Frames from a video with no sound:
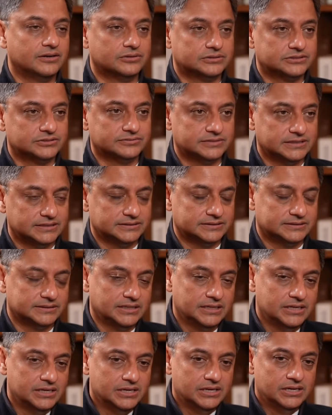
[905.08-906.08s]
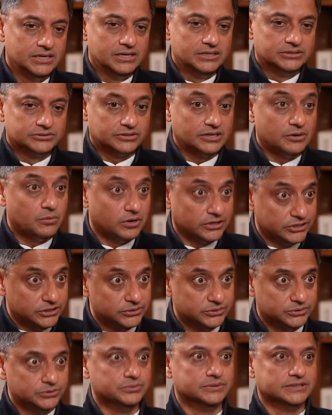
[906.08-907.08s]
lots of this. So now what do
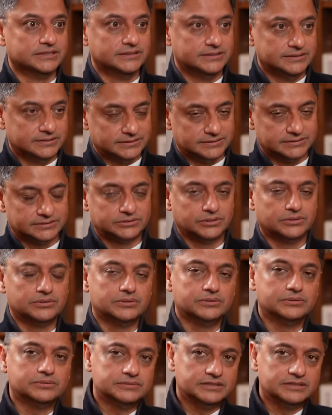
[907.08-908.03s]
you do with this? So